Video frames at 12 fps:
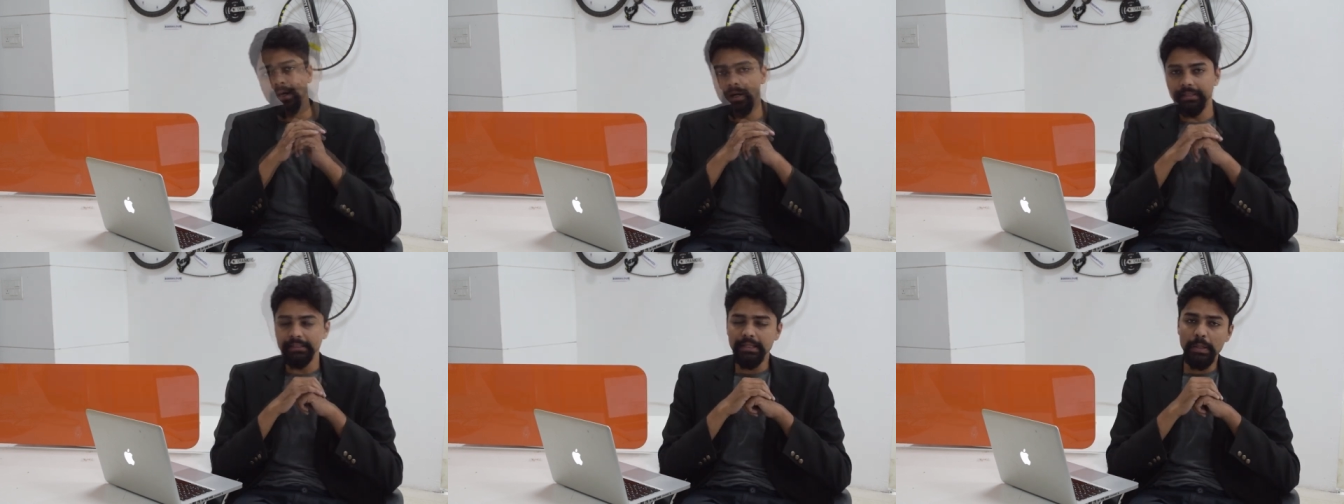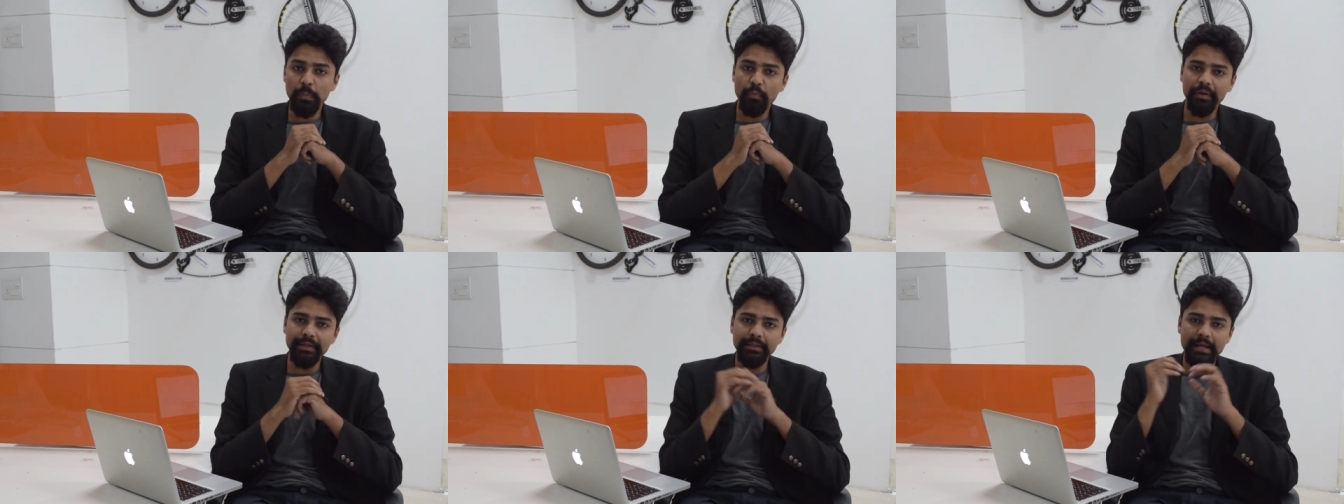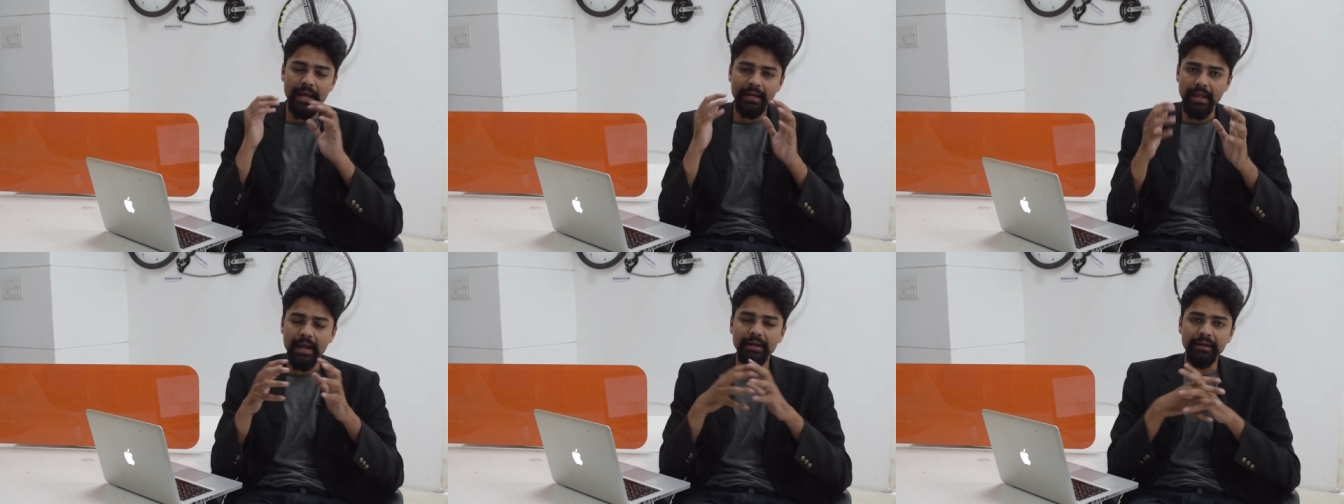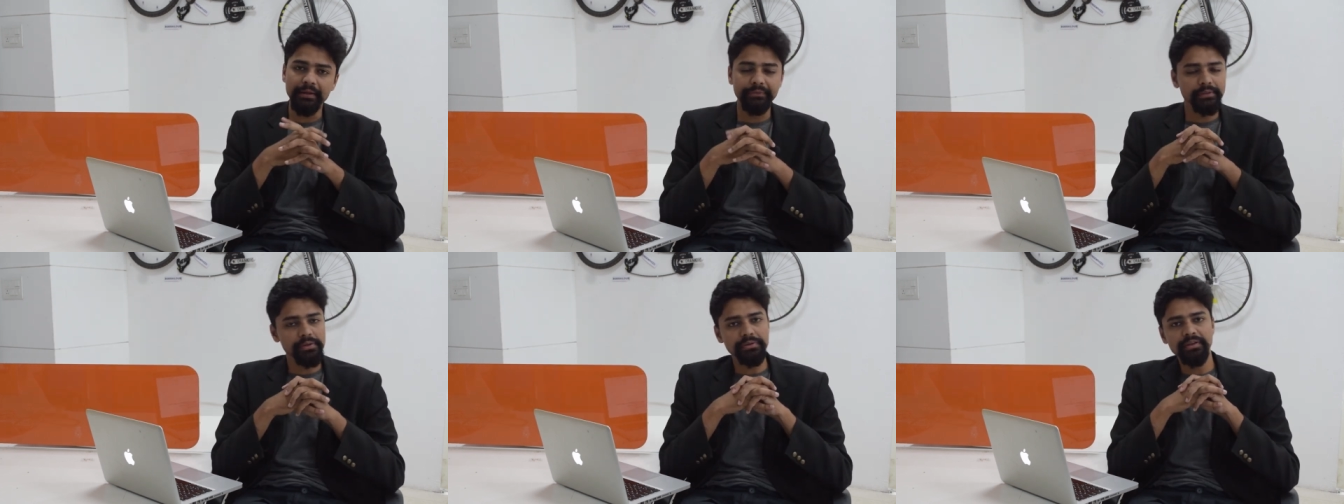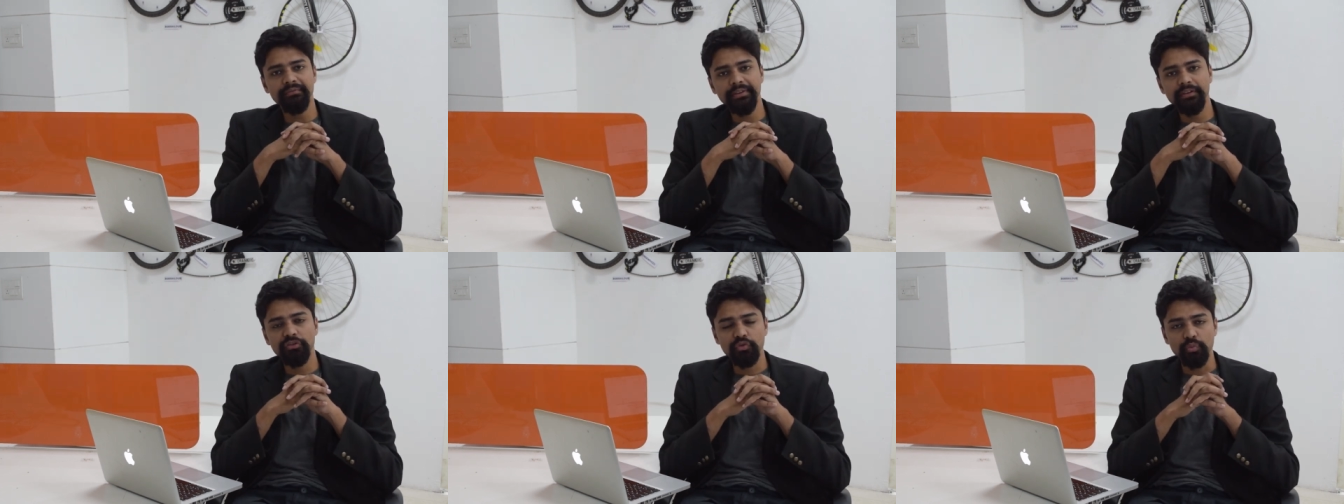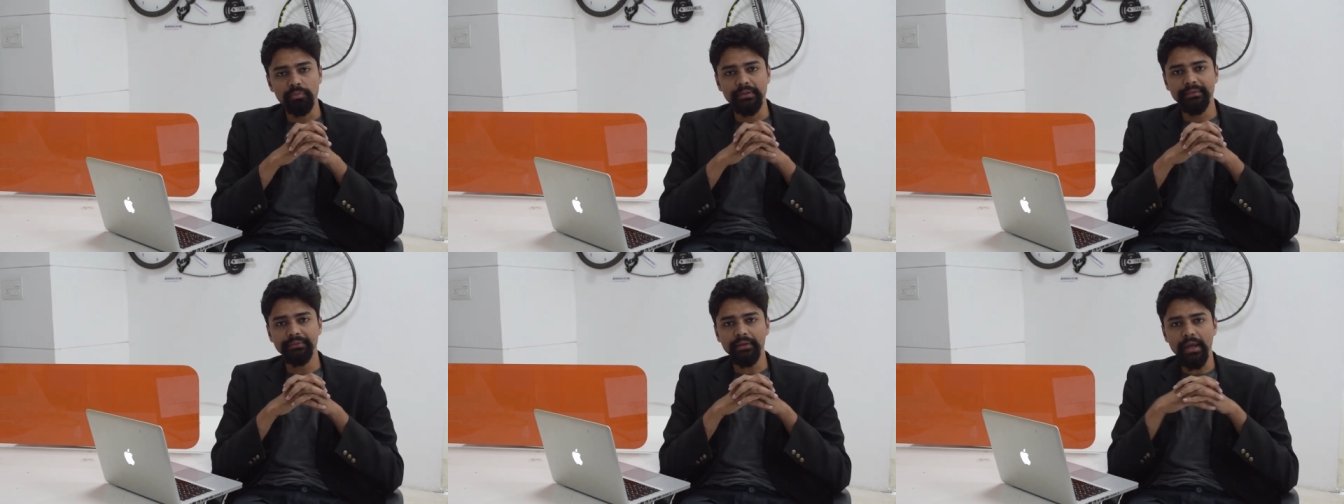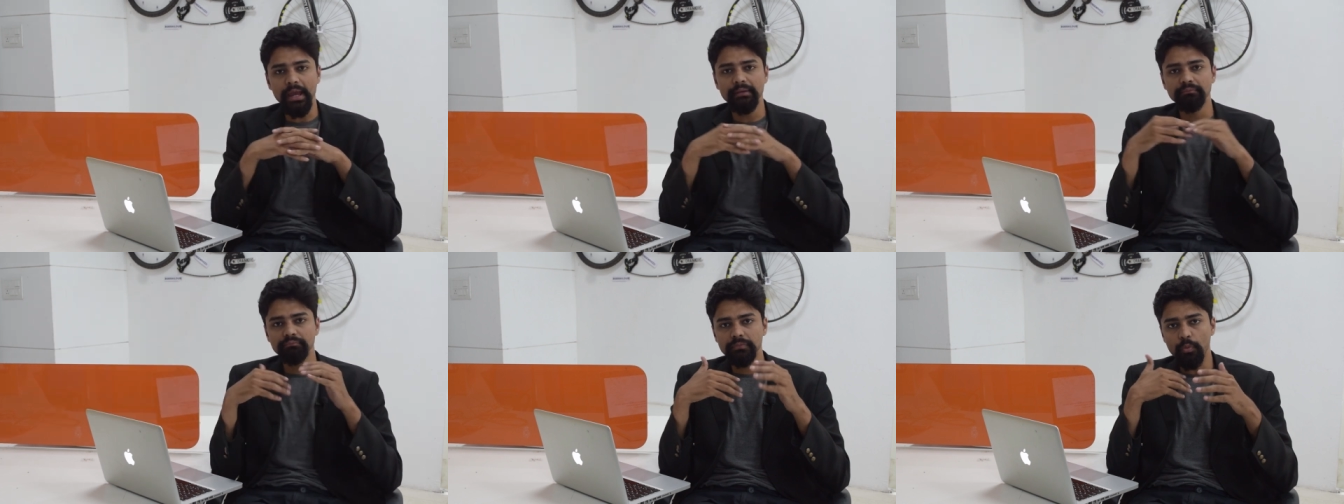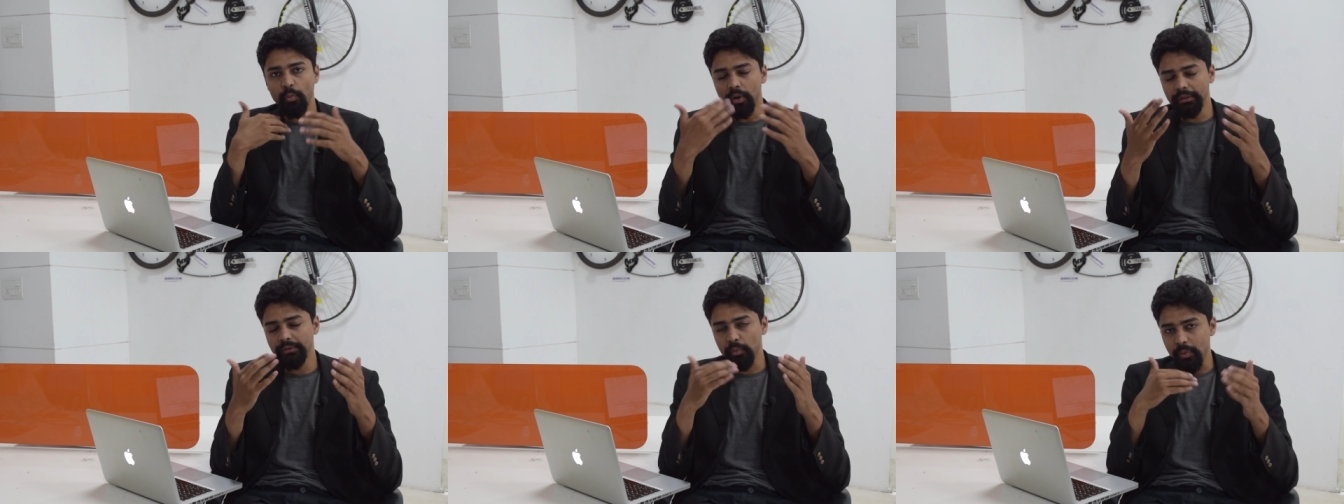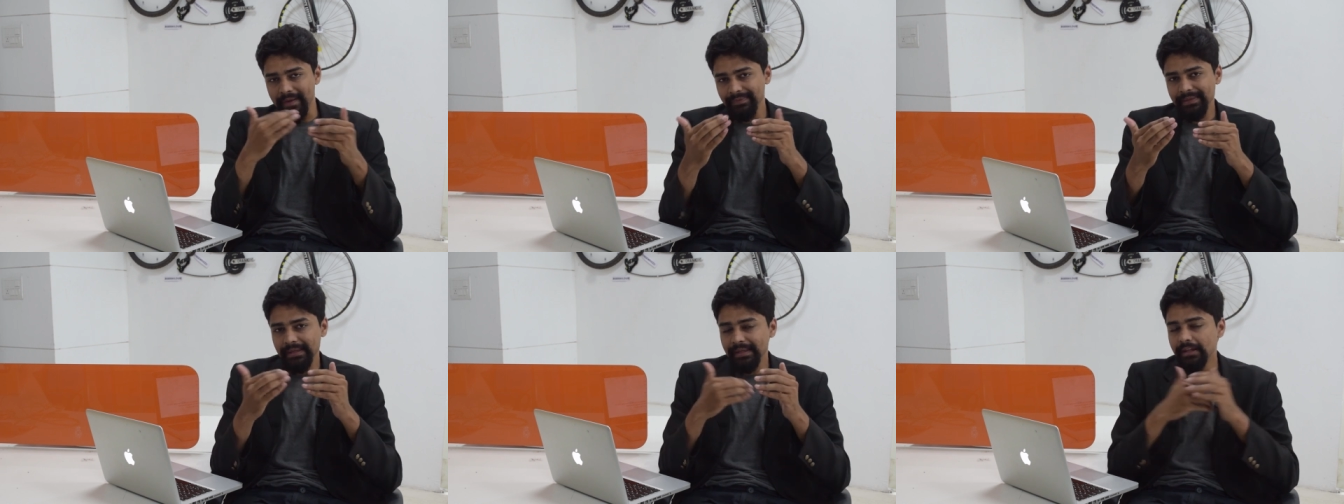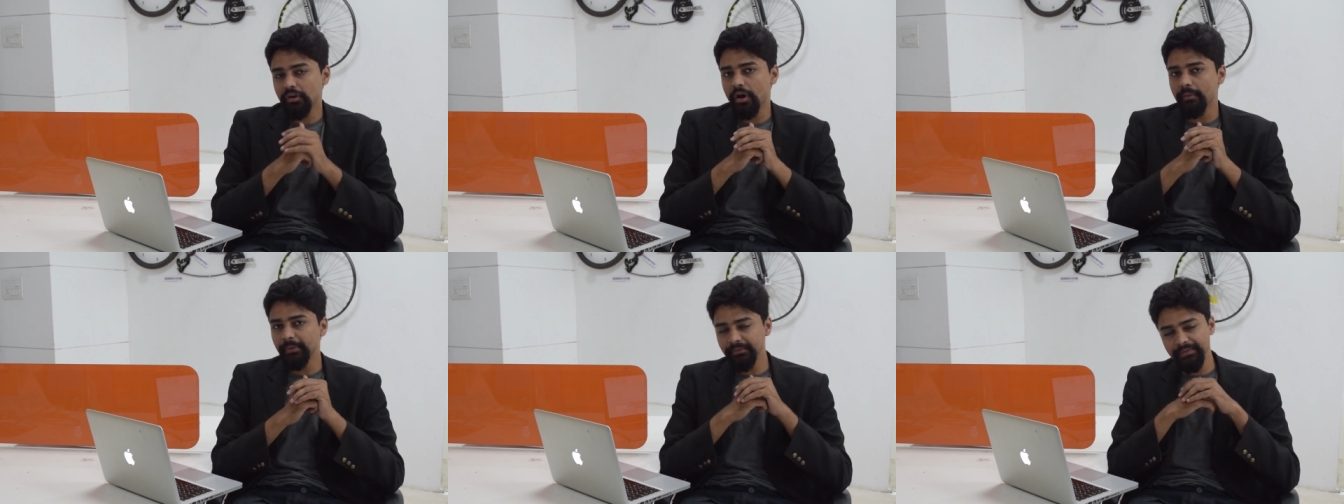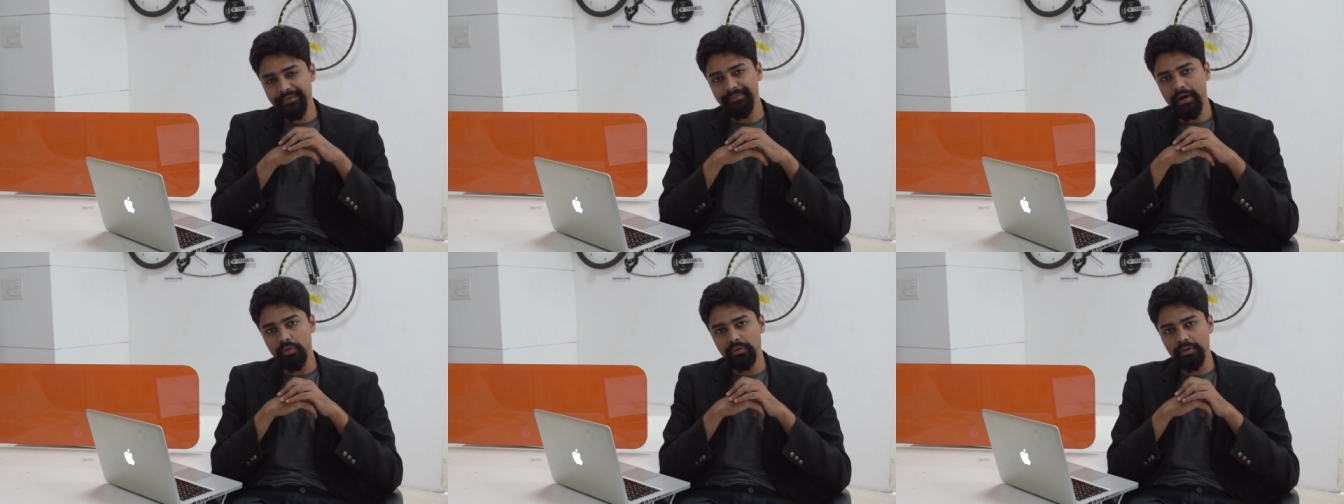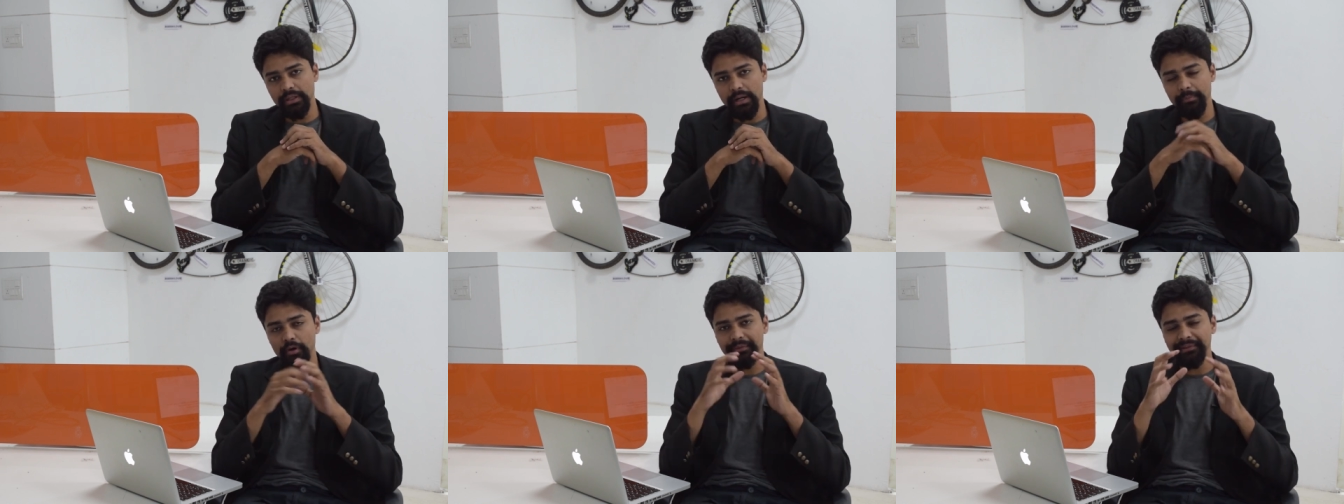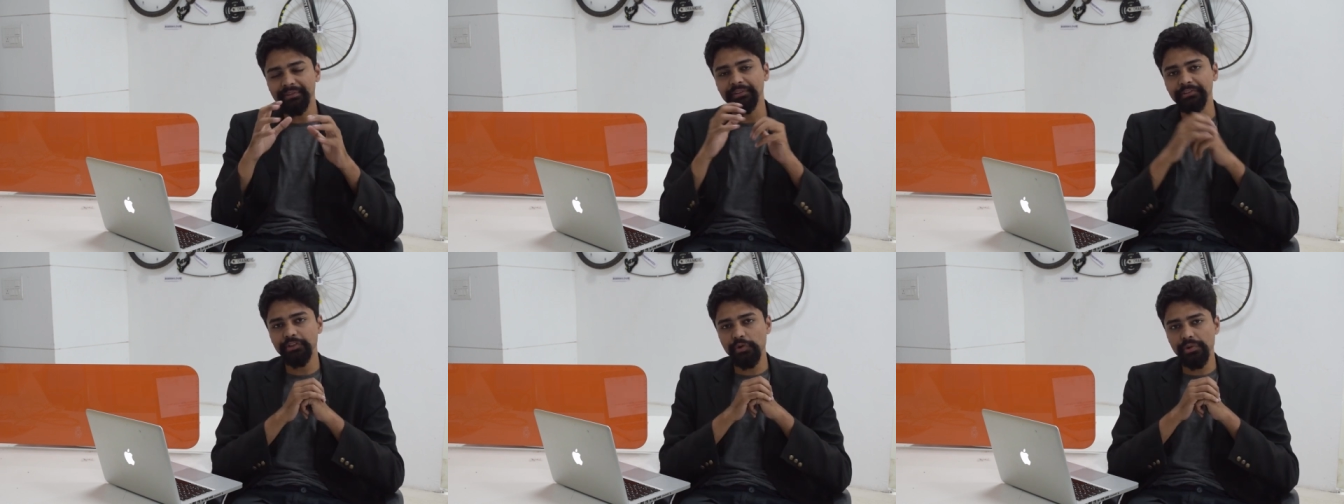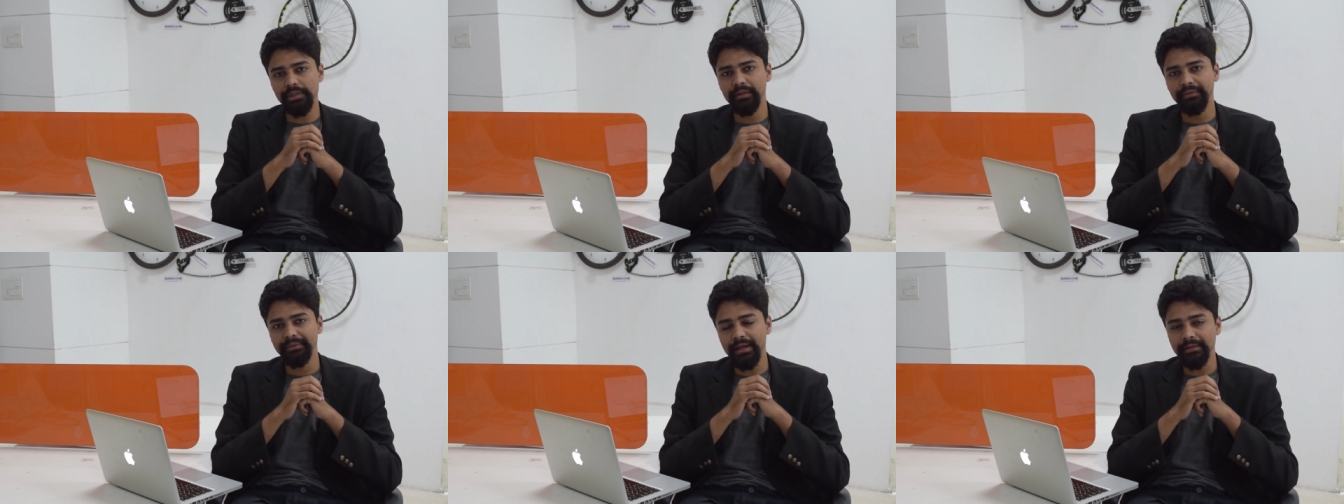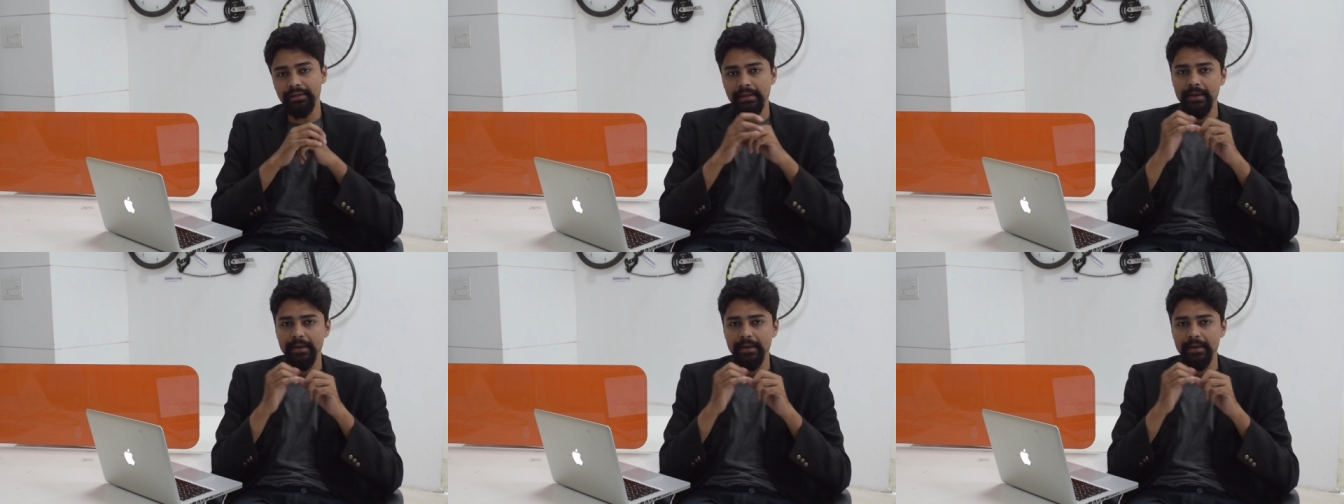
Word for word: Our team went and had a discussion with the students, and what one thing in common we found about this institution is that